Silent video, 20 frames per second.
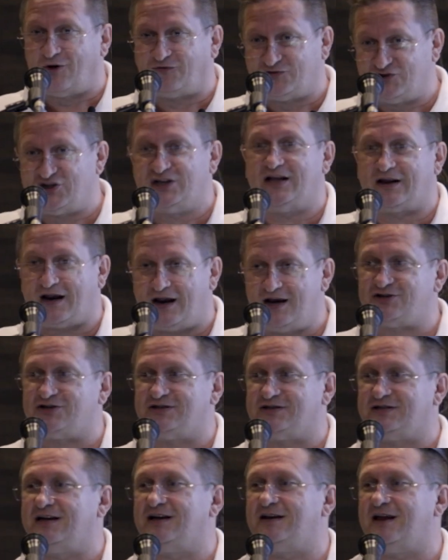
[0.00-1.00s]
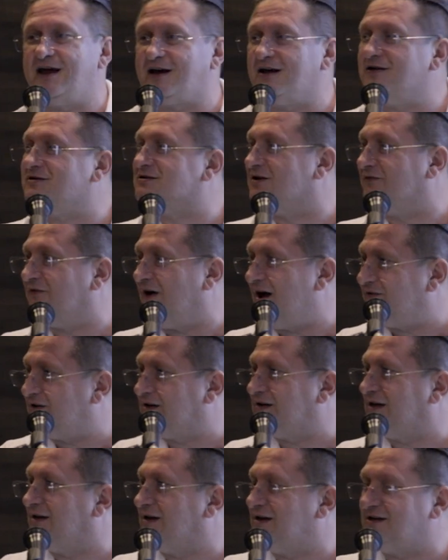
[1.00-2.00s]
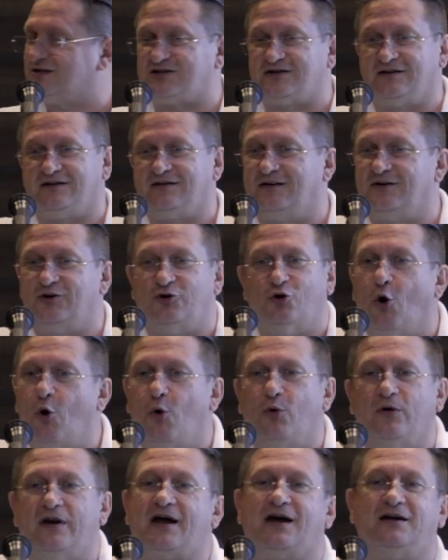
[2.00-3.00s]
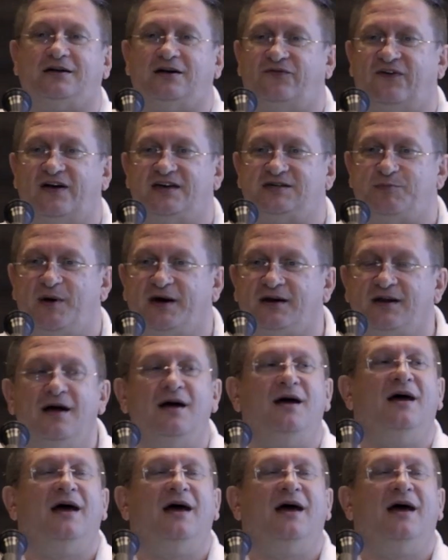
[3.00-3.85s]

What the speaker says: of generations, they can survive that. There is no negative aspect.